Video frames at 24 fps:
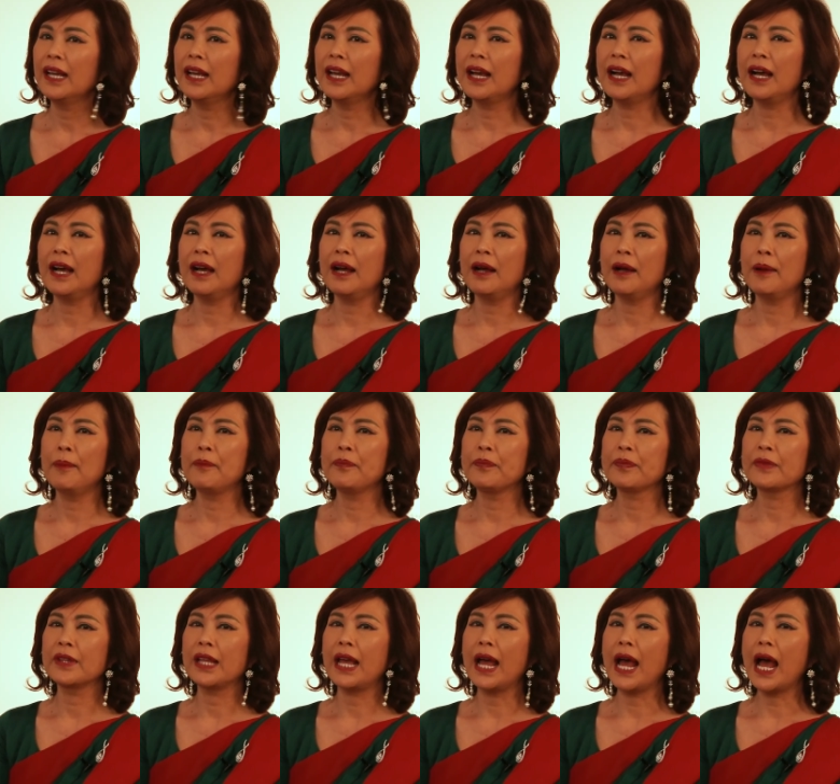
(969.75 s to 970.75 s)

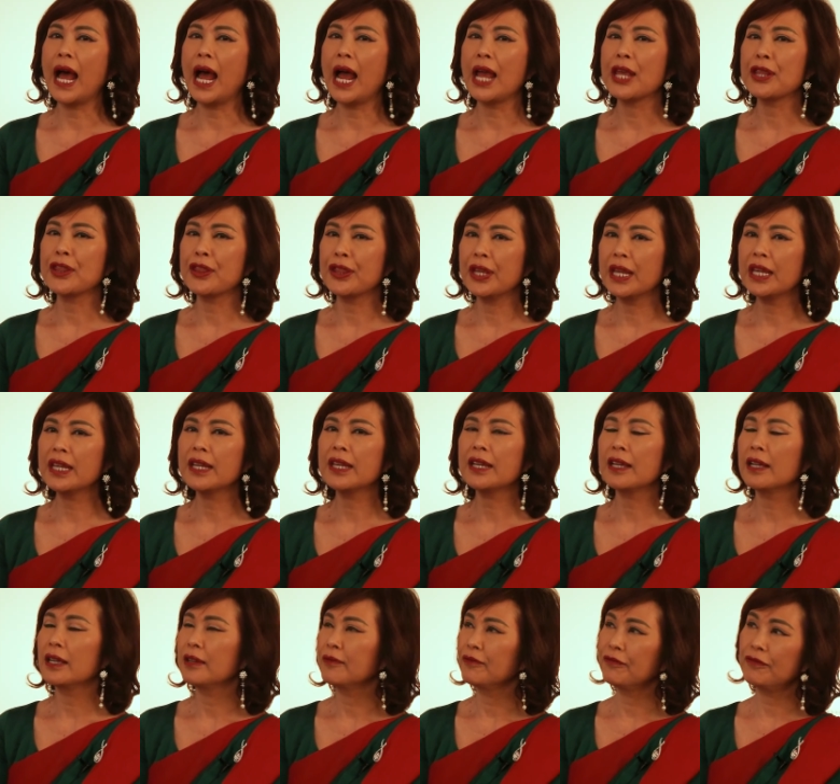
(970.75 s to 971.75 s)
I
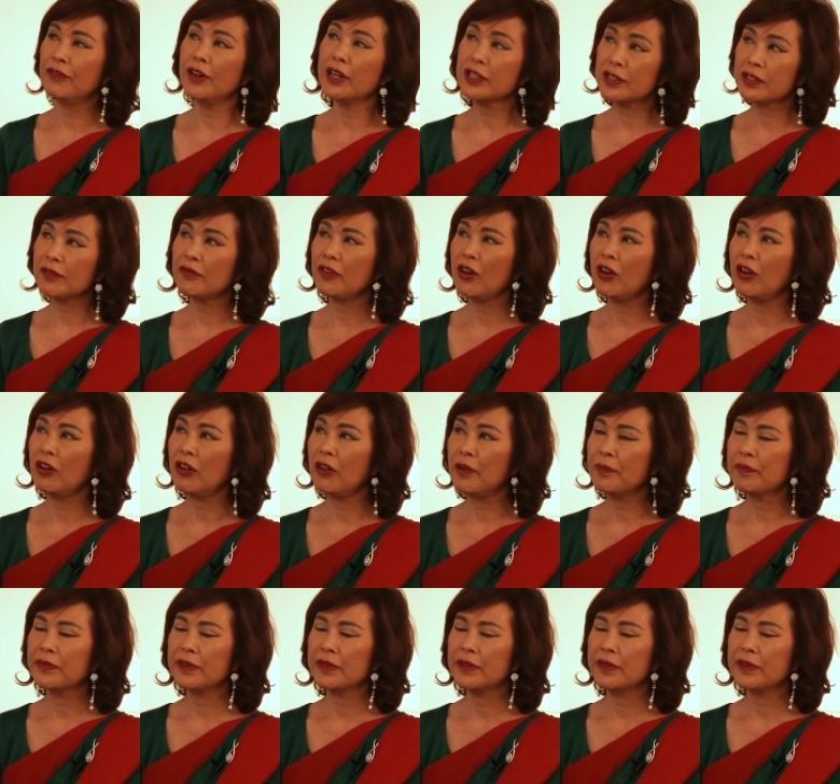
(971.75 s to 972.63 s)
think, first of all,